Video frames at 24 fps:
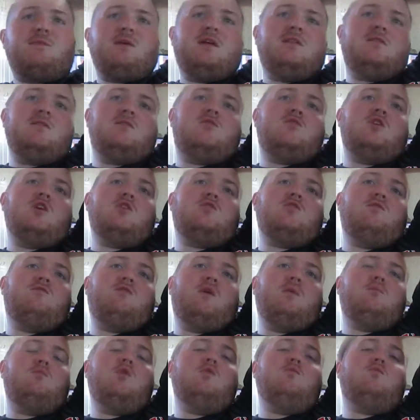congestion
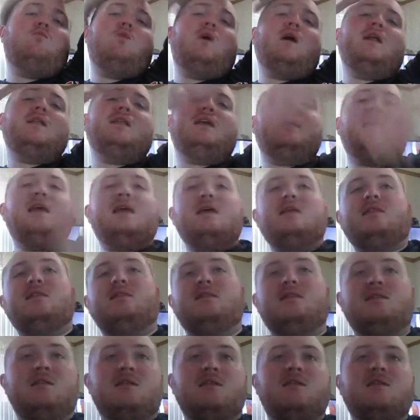from Route 1
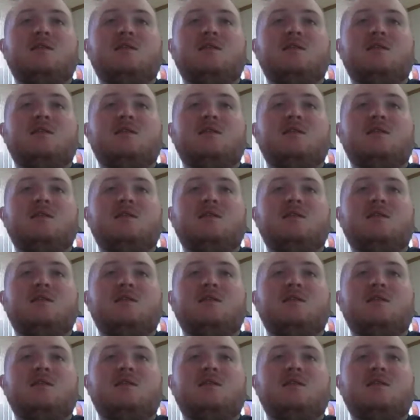in